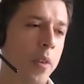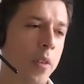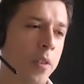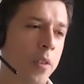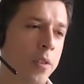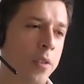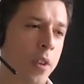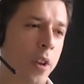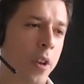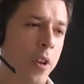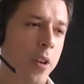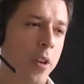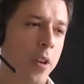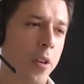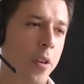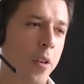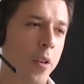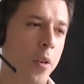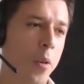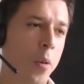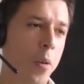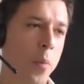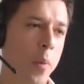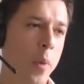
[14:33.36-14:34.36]

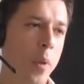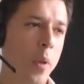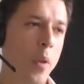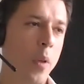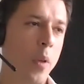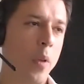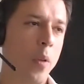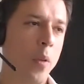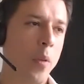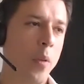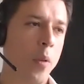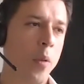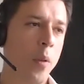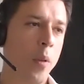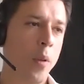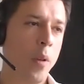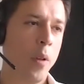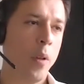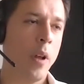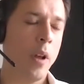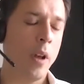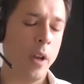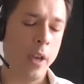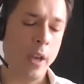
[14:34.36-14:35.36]
So
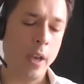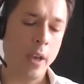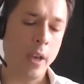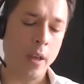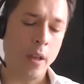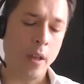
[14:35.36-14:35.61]
I